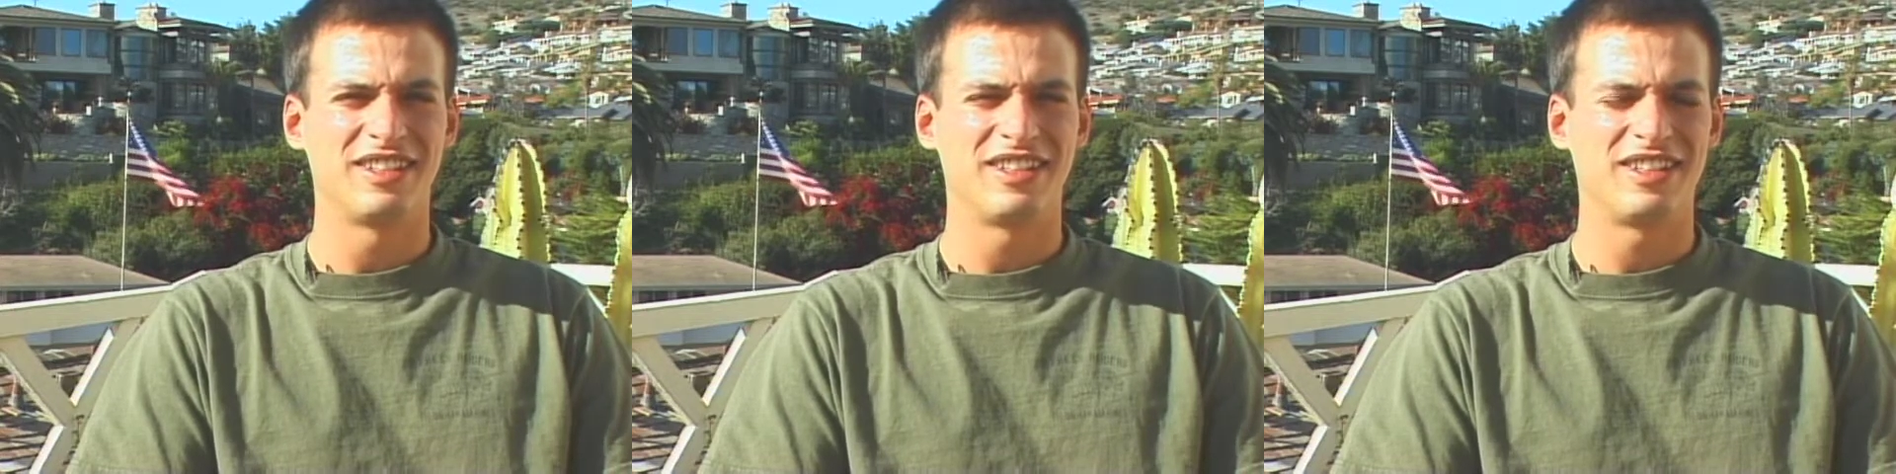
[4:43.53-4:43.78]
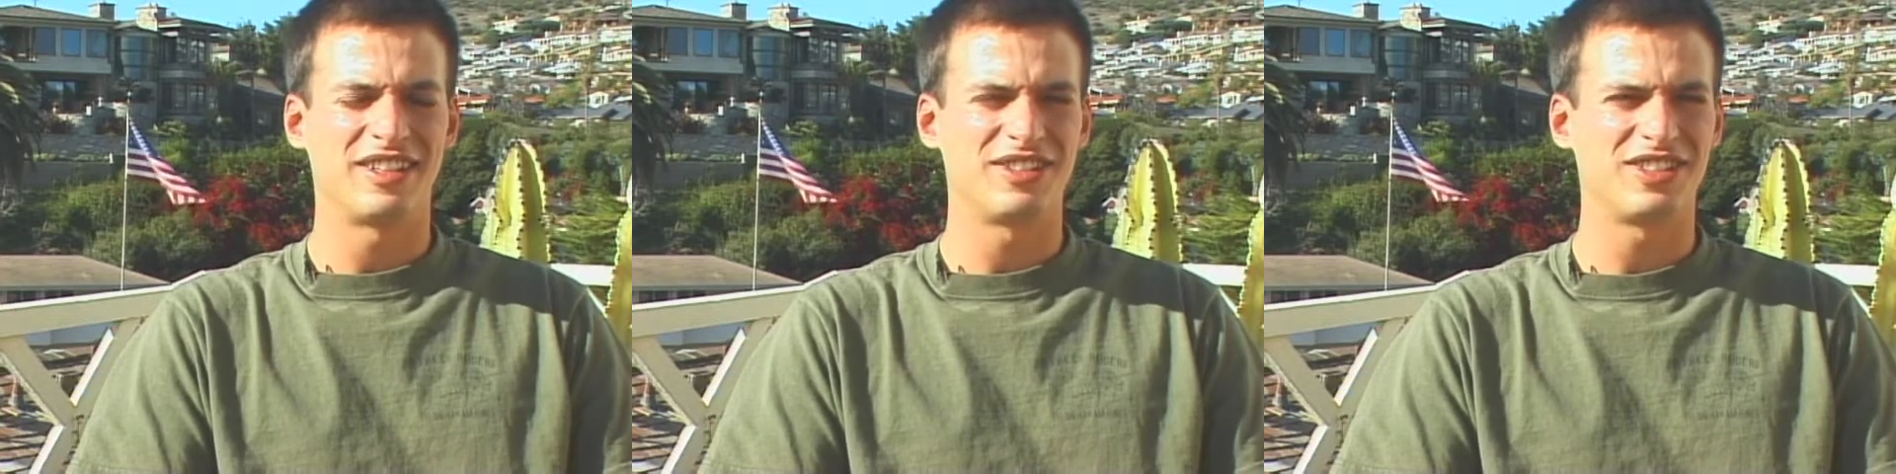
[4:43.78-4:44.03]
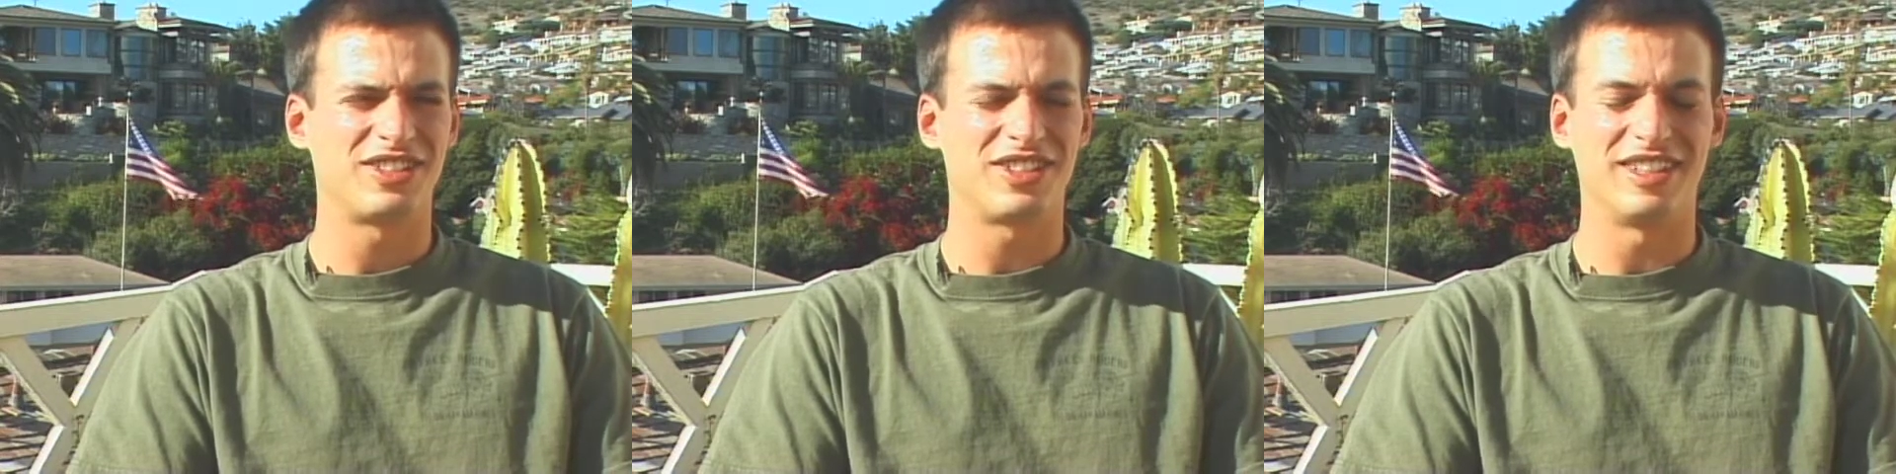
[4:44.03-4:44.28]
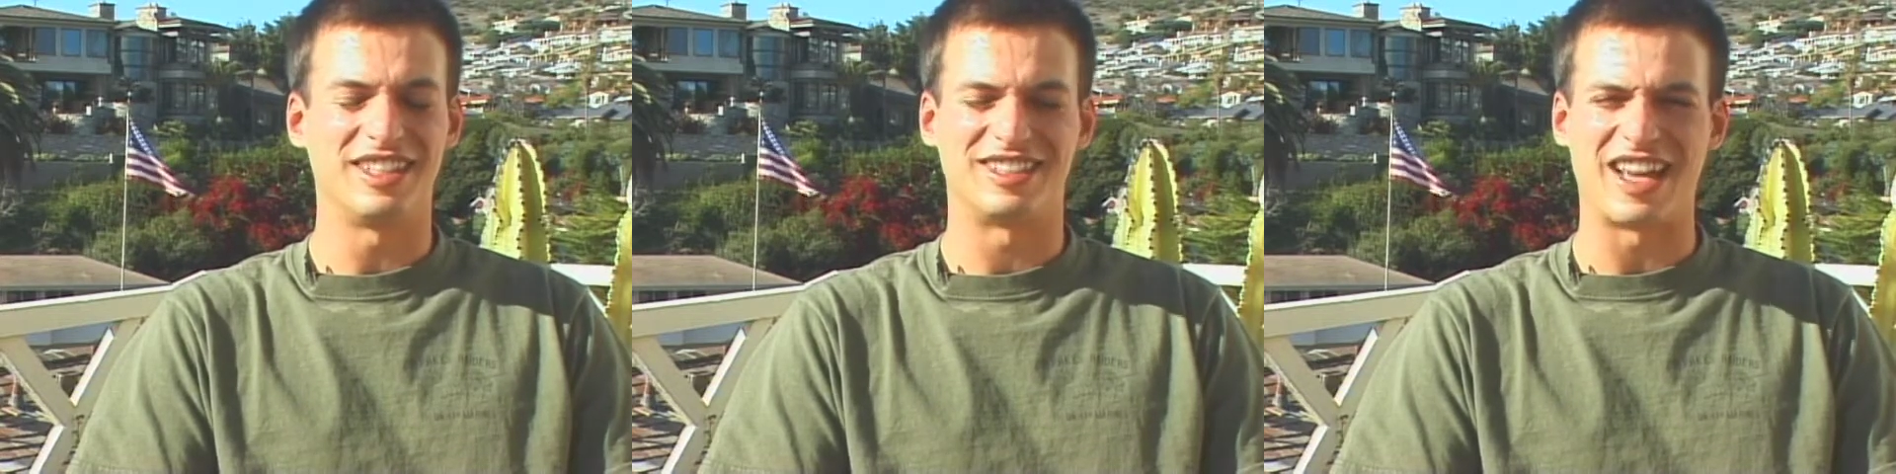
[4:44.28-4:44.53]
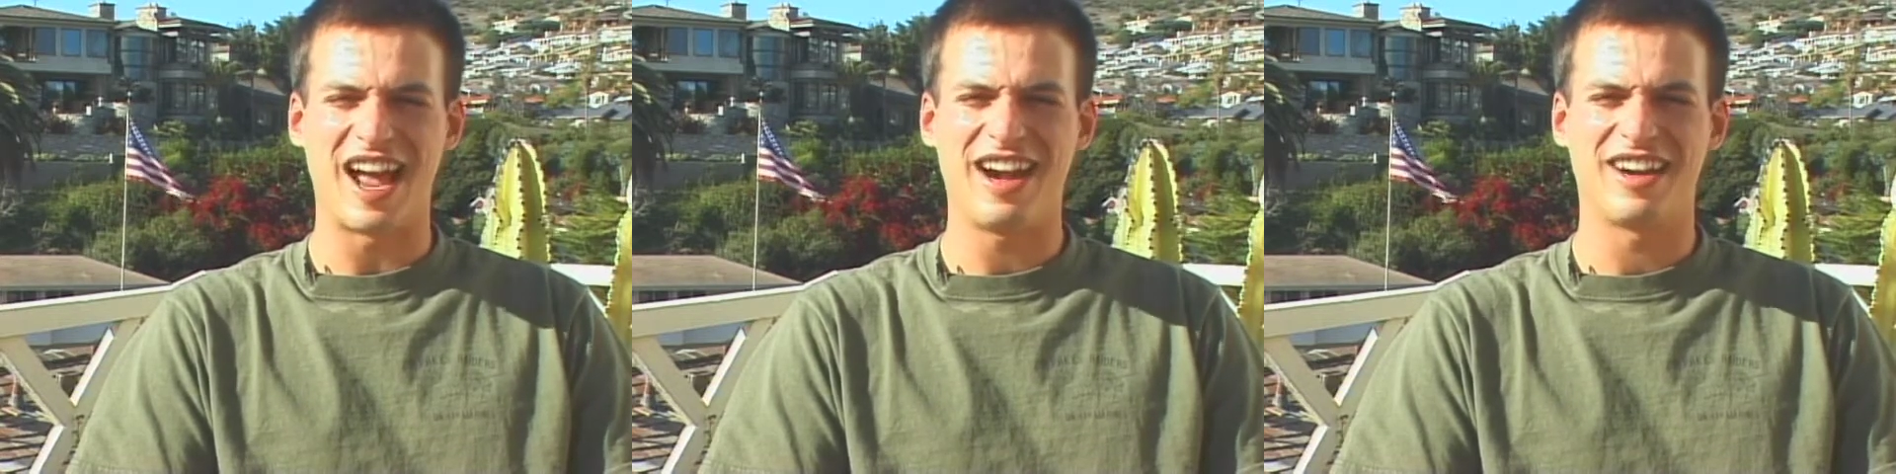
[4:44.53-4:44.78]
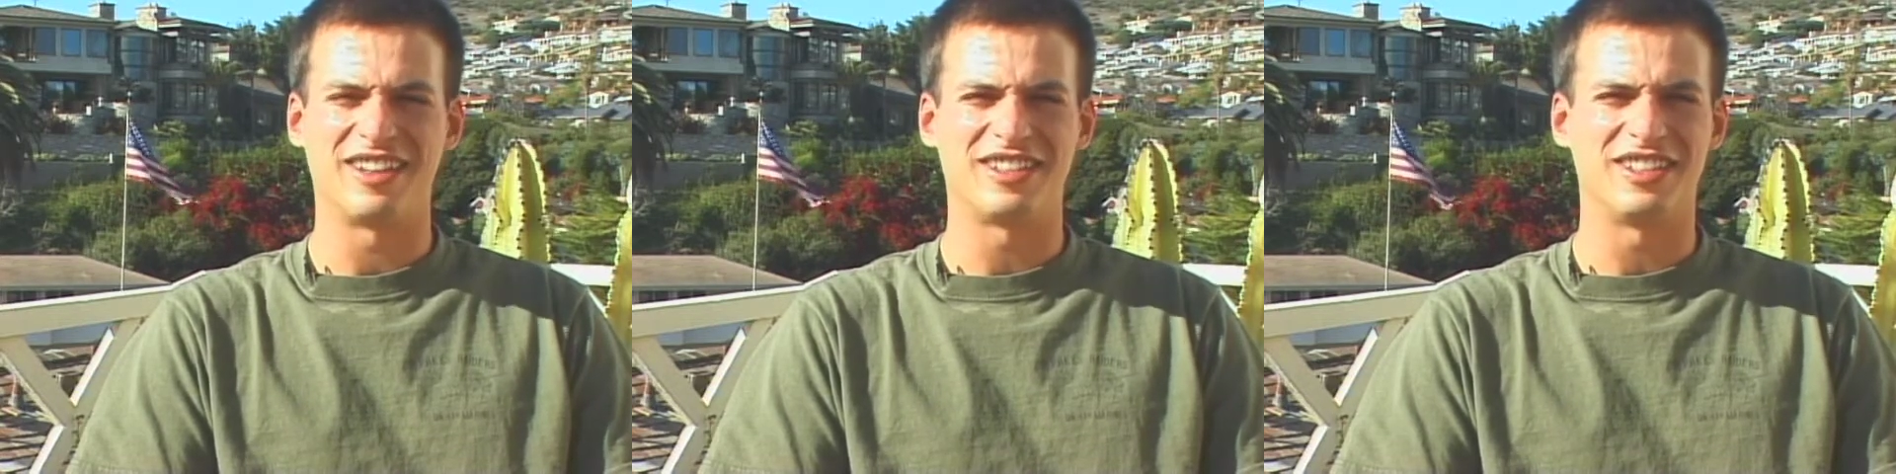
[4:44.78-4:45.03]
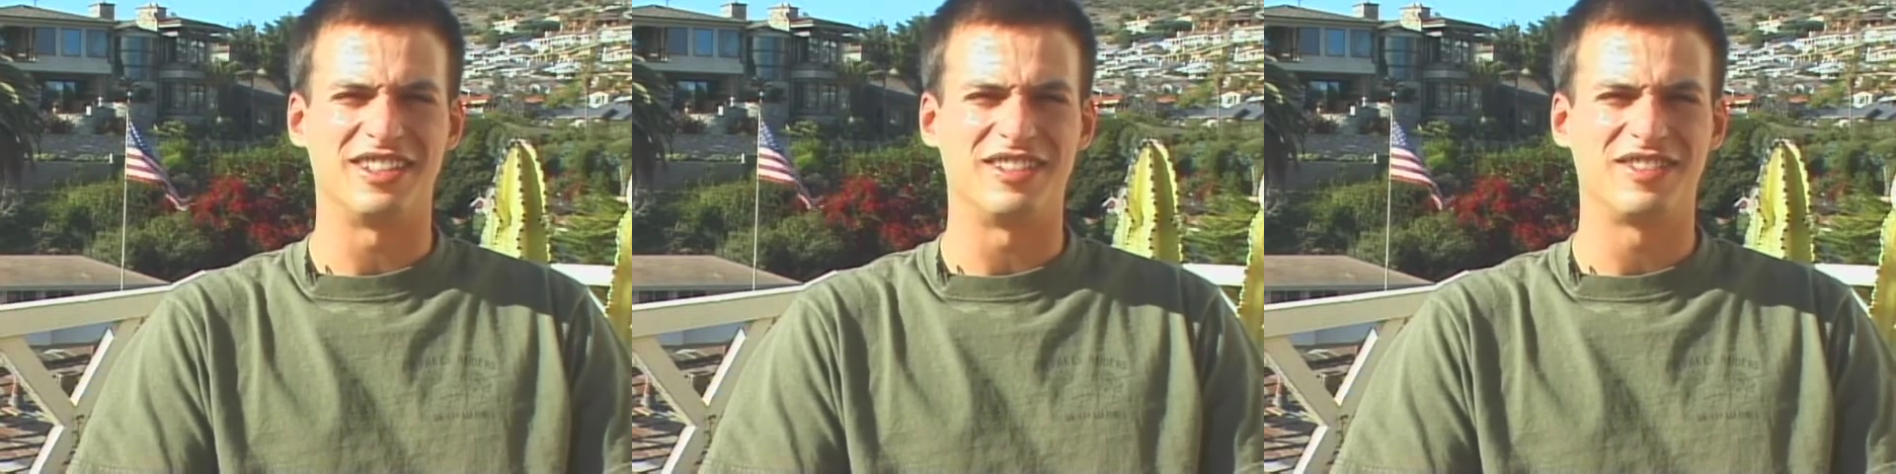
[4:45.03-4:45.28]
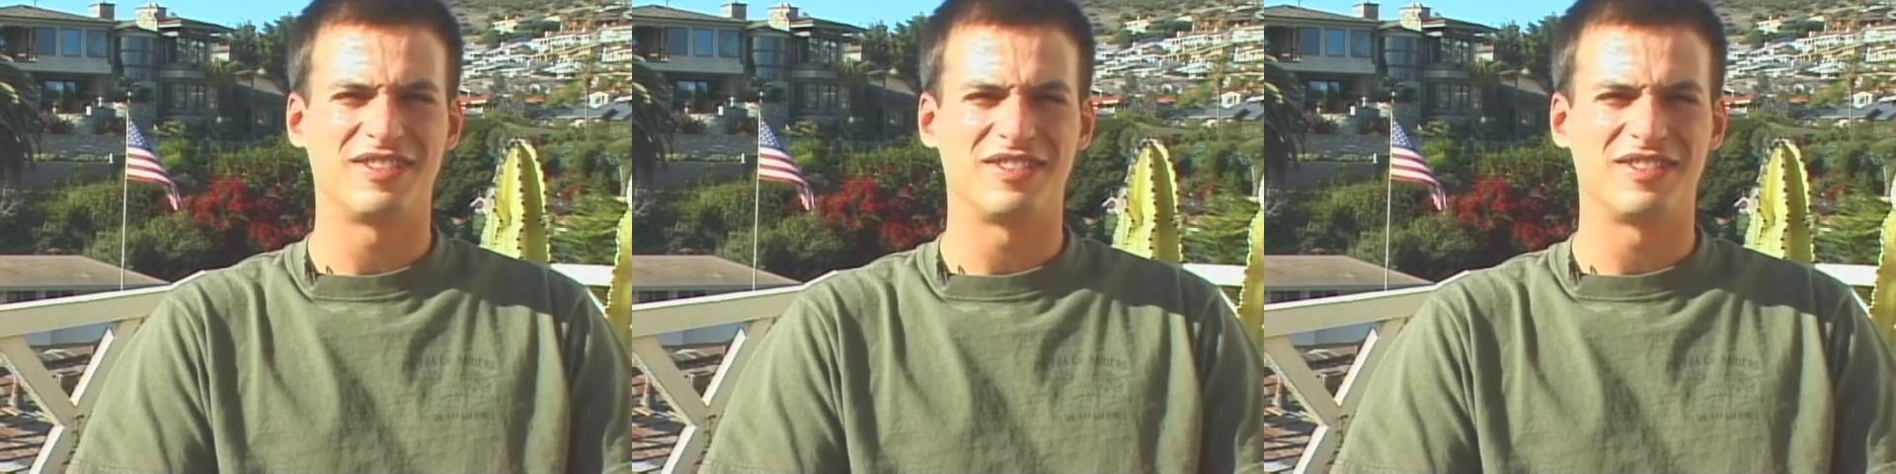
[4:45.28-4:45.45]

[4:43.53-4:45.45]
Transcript: You know, there's a certain desire to